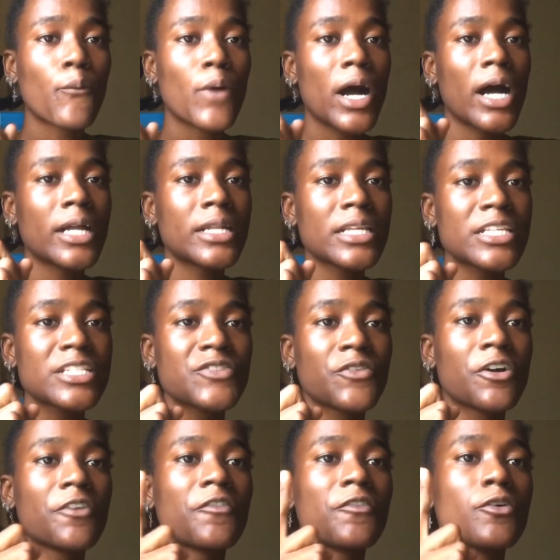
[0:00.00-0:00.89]
One
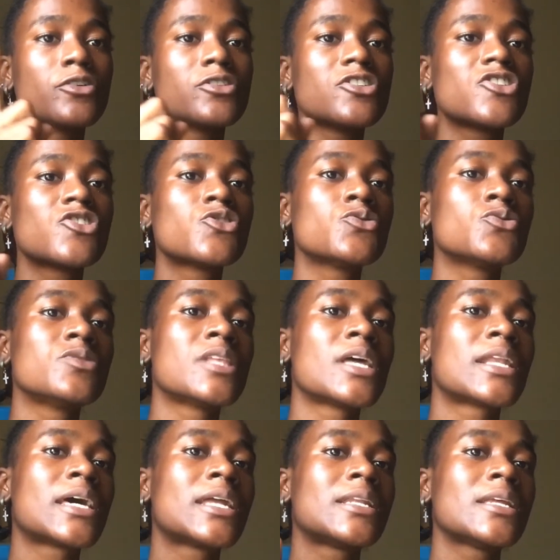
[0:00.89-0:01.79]
is for a photo
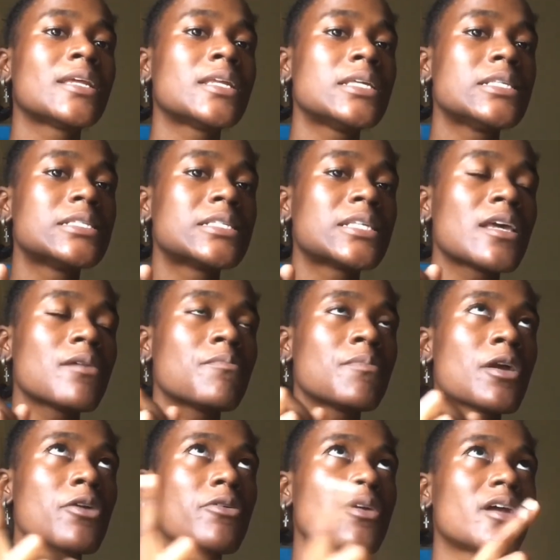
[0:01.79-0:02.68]
shoot that I did in
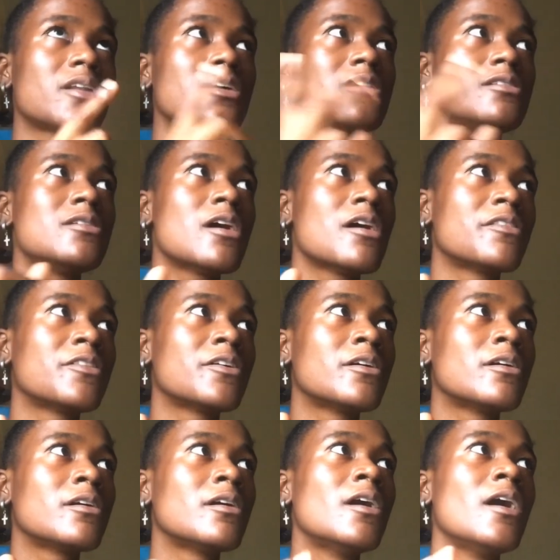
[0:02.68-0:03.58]
St. Mary, and
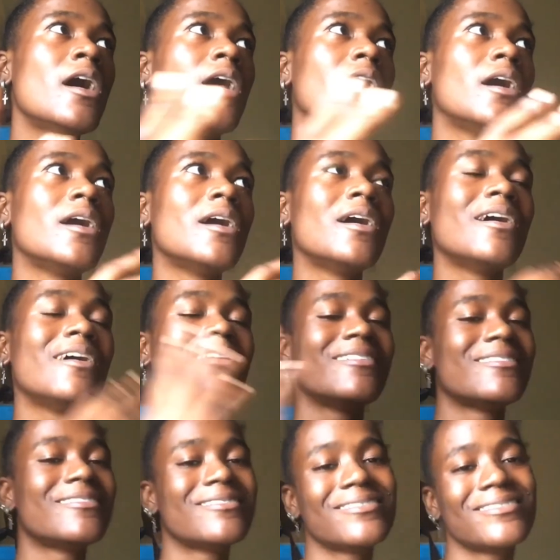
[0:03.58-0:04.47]
another
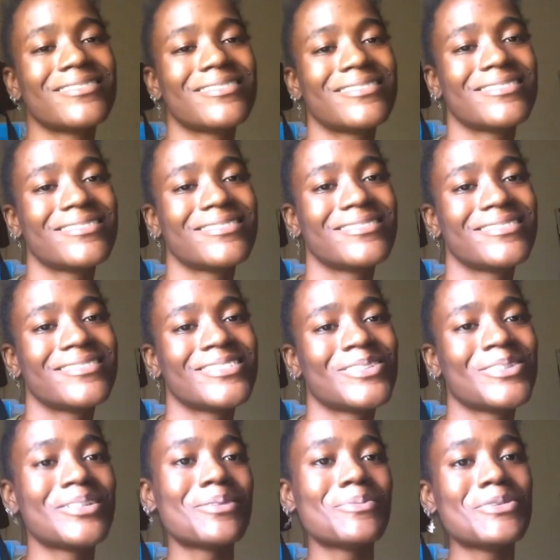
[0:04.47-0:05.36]

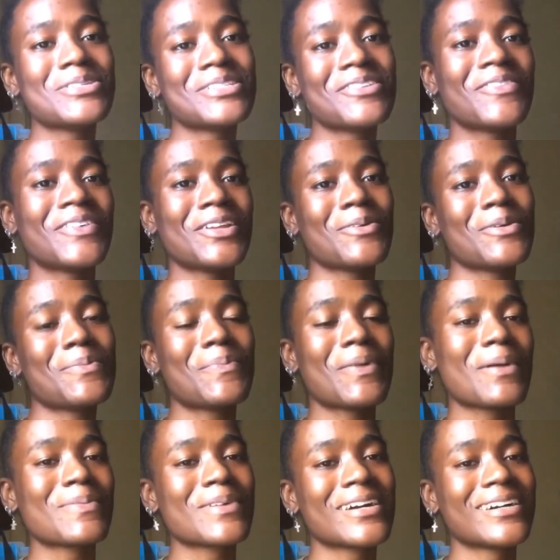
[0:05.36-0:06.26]
doing a music video with
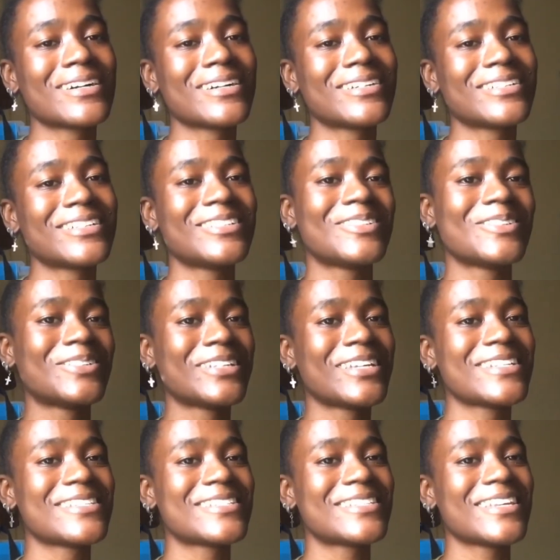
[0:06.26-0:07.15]
Popcorn,
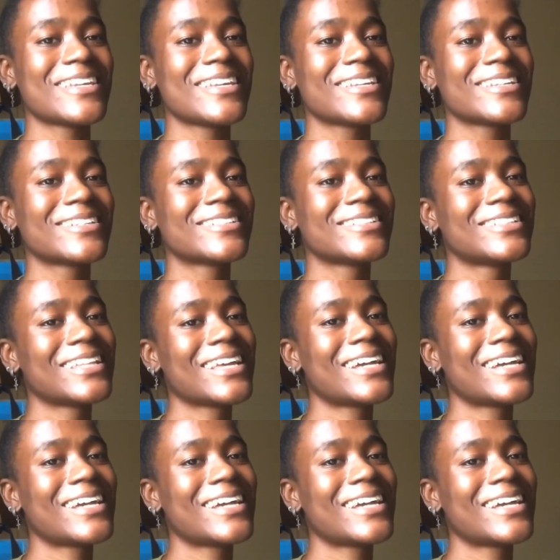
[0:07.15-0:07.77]
Antony, and Singh.